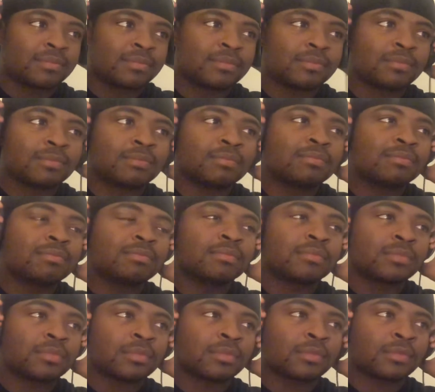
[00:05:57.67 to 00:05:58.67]
things are...
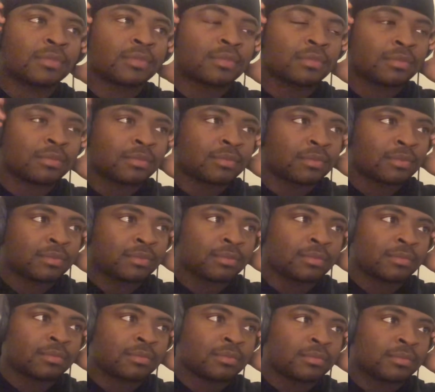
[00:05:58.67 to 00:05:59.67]
Oh,
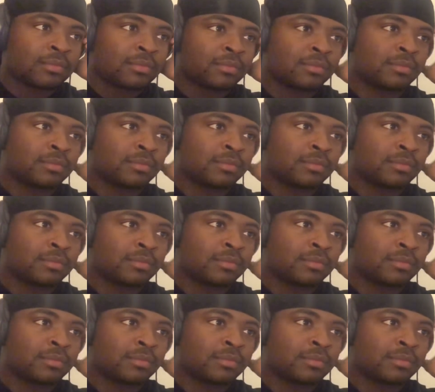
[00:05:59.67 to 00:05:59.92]
that's, that's, oh. that's,